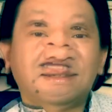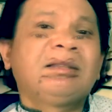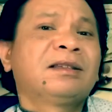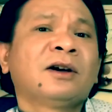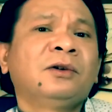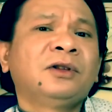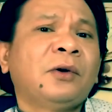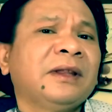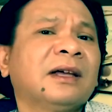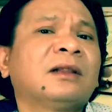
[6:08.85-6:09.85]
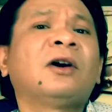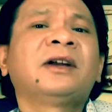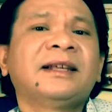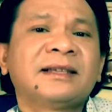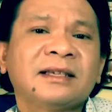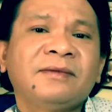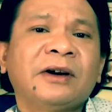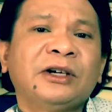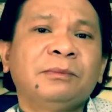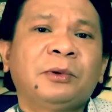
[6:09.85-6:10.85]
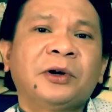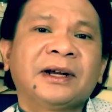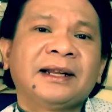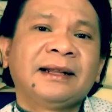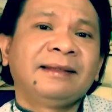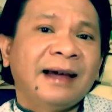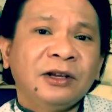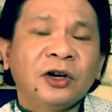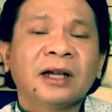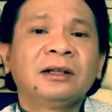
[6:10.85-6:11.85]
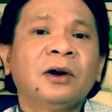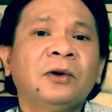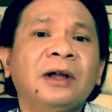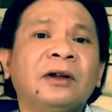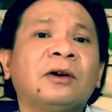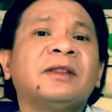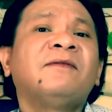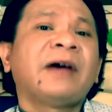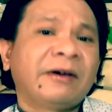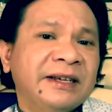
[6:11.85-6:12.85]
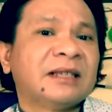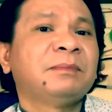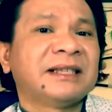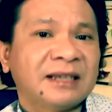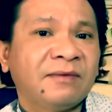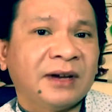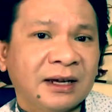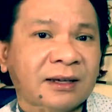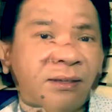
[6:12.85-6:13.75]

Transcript: And so knowing that audience is very important, and then you can go down on very specific,